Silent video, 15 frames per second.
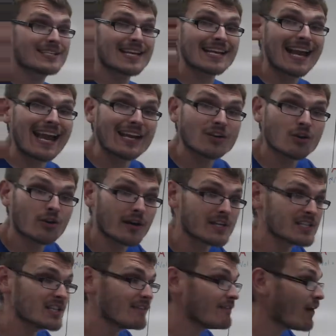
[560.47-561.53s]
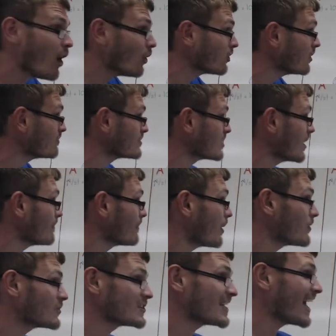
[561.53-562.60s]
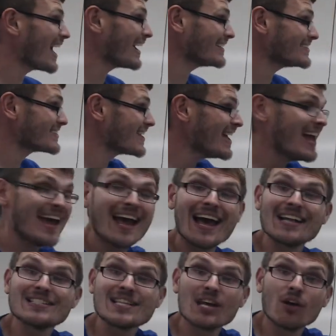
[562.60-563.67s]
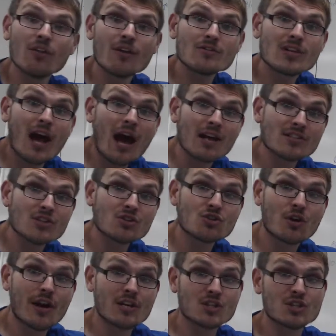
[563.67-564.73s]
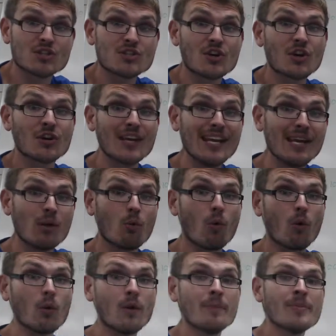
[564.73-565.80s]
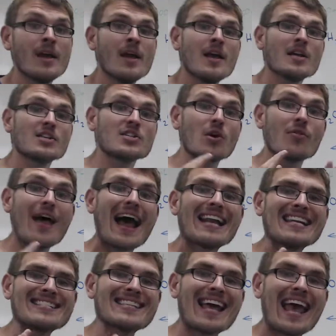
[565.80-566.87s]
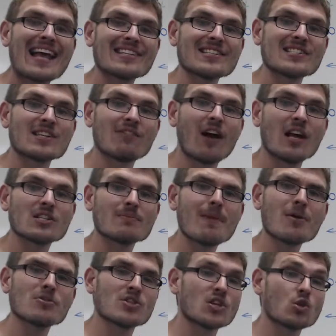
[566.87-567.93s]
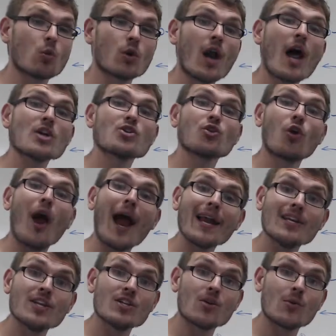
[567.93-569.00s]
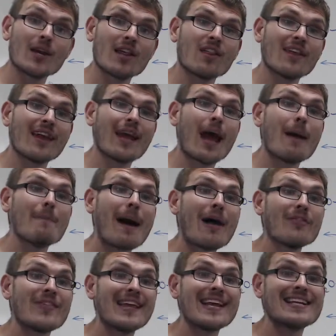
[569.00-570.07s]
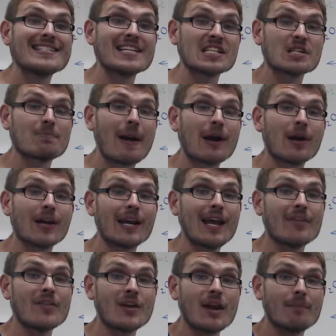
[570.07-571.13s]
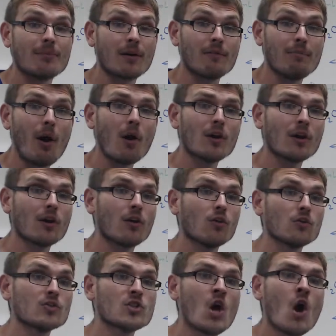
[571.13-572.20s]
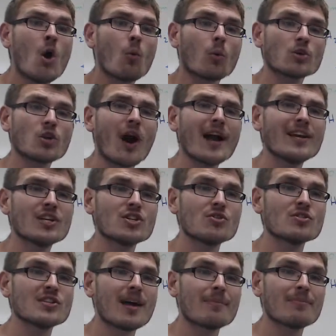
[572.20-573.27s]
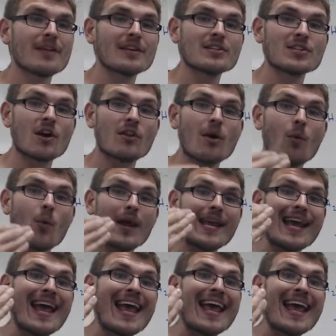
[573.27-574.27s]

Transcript: and increase the volumes on both sides until those concentrations are equal. So that is the essence of osmosis. We're not trying to do anything about the disparity in the number of particles. We're trying to do something so that we